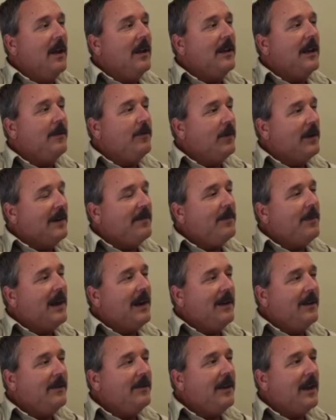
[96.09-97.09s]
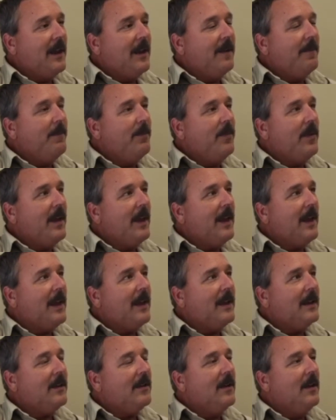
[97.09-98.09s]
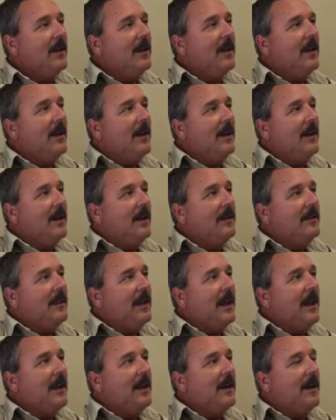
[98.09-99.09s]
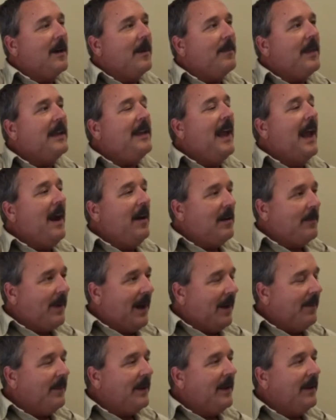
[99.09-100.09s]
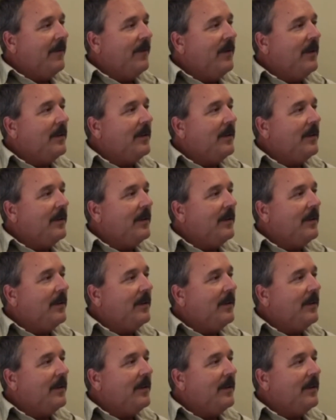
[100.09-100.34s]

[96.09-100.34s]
They treat everybody the same, and they cared about me.